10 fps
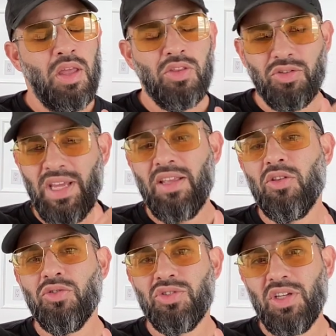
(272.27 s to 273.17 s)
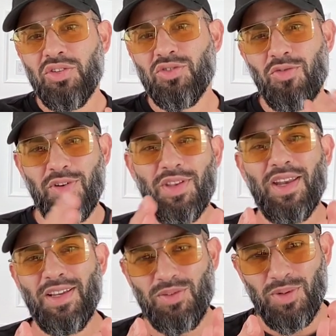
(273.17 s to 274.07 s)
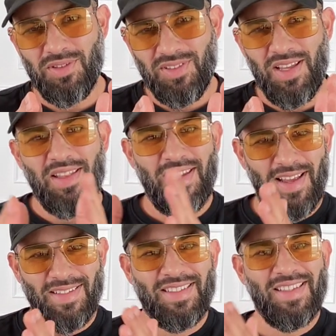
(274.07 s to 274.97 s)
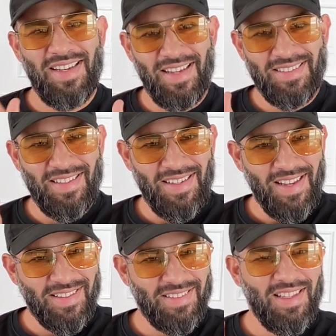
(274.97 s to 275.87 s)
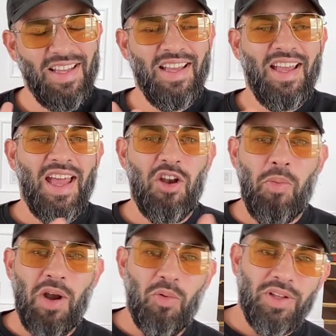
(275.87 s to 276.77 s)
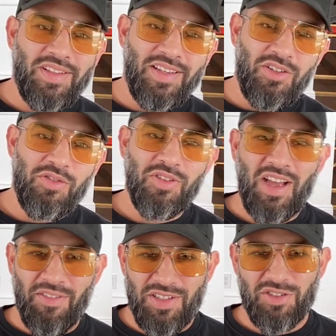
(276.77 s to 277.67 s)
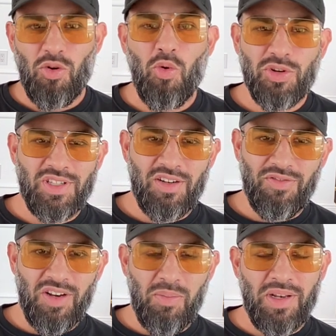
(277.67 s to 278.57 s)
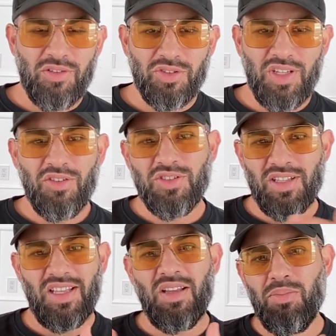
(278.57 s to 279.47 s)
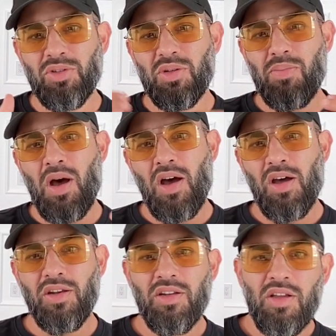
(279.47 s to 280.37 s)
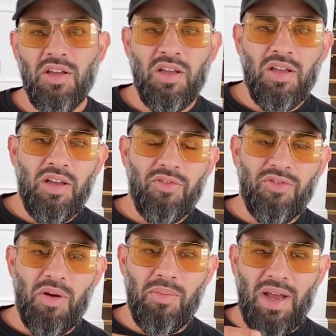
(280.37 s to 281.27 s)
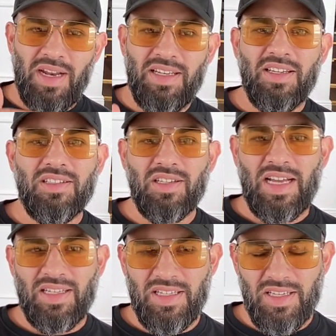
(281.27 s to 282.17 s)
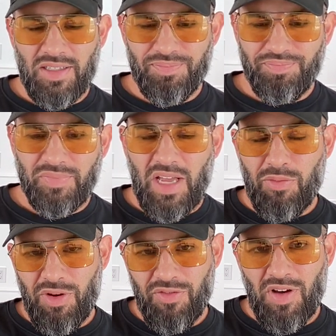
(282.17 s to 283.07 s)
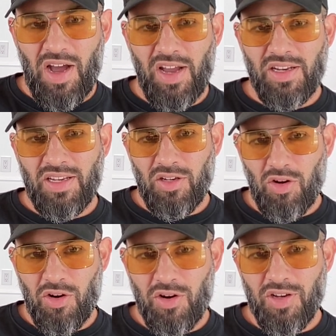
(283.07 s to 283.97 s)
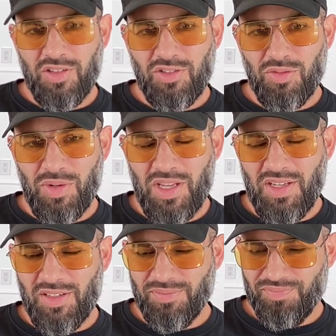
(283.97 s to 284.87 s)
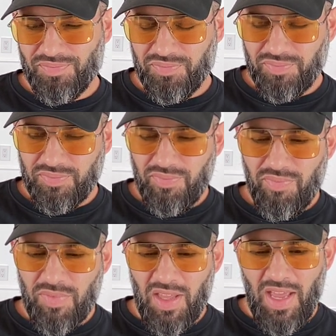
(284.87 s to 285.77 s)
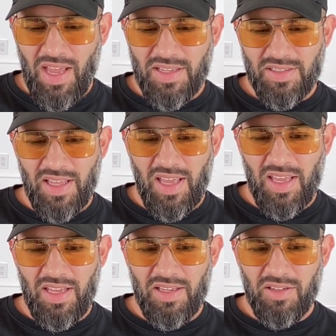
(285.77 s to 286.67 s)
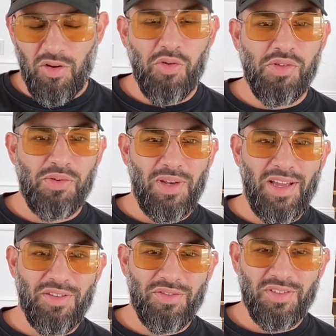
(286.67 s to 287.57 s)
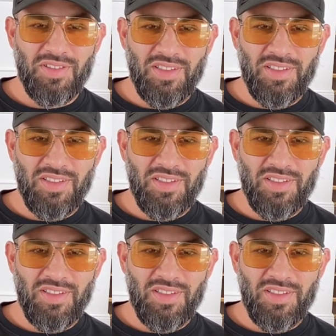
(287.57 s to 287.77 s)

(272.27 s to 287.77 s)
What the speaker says: they'll take those skills over the next one, and the next, and the next, and the next. And no matter what they do, they'll have these core set of fundamental skills that they could build upon from idea to idea and refine and learn and tweak as they go through life.